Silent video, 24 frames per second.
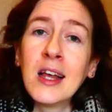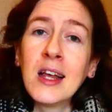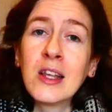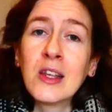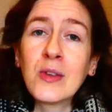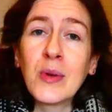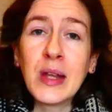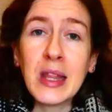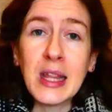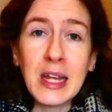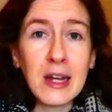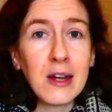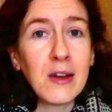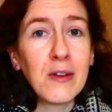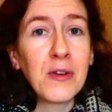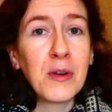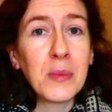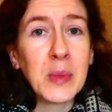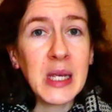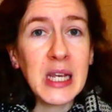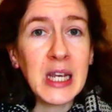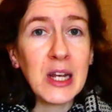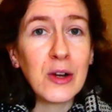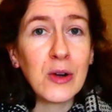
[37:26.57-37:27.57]
So I think
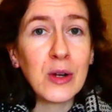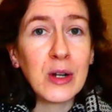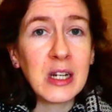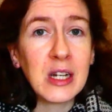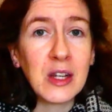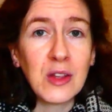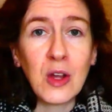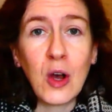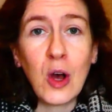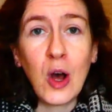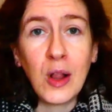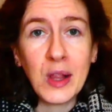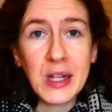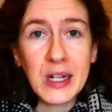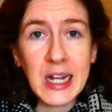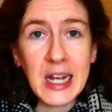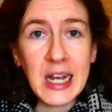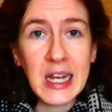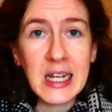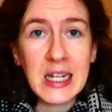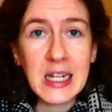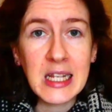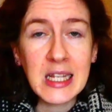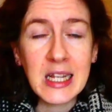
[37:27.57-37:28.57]
from here until the
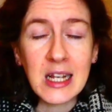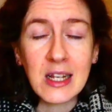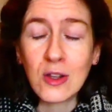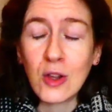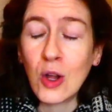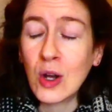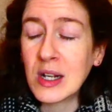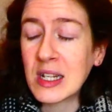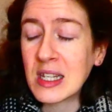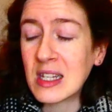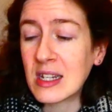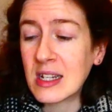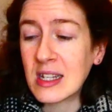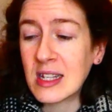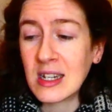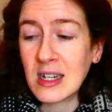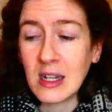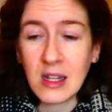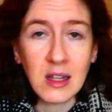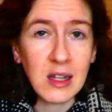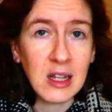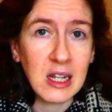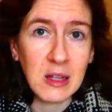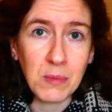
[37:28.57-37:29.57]
holidays, as long as it
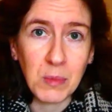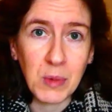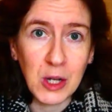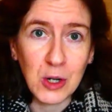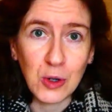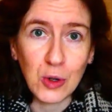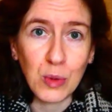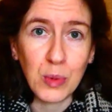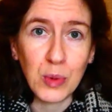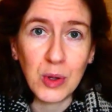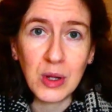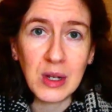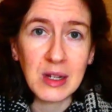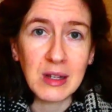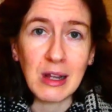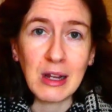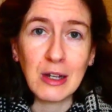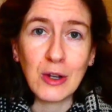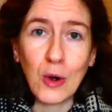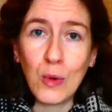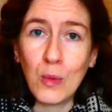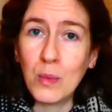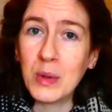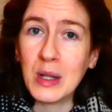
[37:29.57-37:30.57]
still is pleasurable, because I
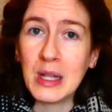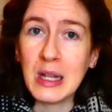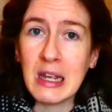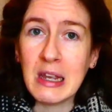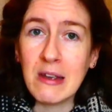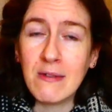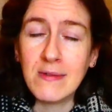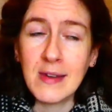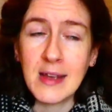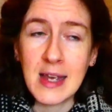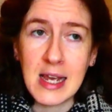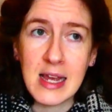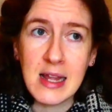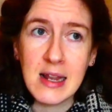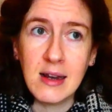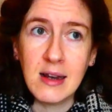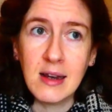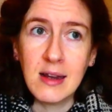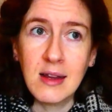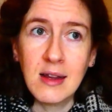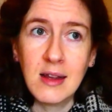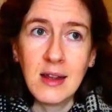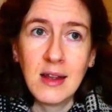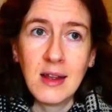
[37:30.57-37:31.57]
don't believe
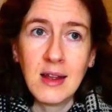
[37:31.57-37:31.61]
in